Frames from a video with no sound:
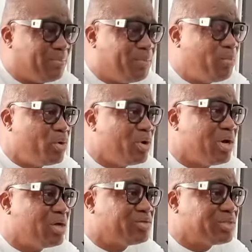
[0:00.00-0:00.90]
people
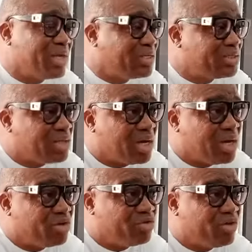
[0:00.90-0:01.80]
don't understand this is a
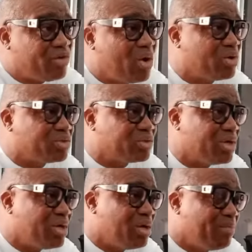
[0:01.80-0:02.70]
country of laws.
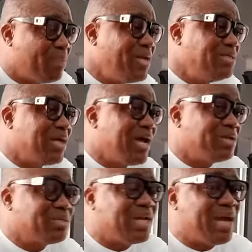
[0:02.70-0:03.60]
But many
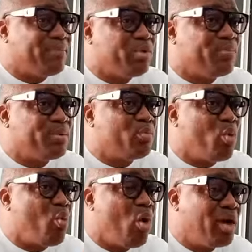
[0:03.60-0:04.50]
times in Liberia, people
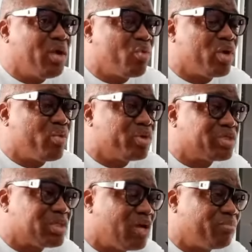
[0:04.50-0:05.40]
walk away with
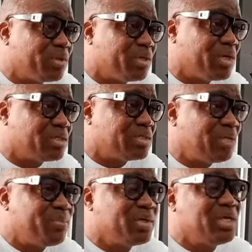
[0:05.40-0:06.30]
stuff because
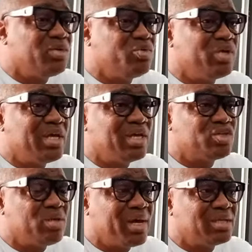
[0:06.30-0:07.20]
typically you hear
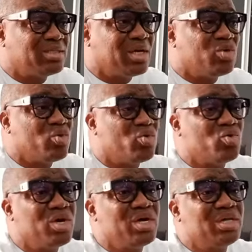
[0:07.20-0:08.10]
somebody tell
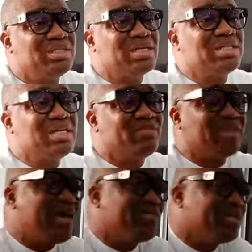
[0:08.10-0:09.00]
you, just leave
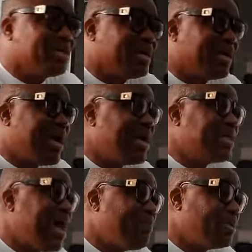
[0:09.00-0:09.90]
that thing, it has
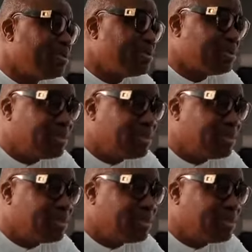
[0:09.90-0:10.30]
happened.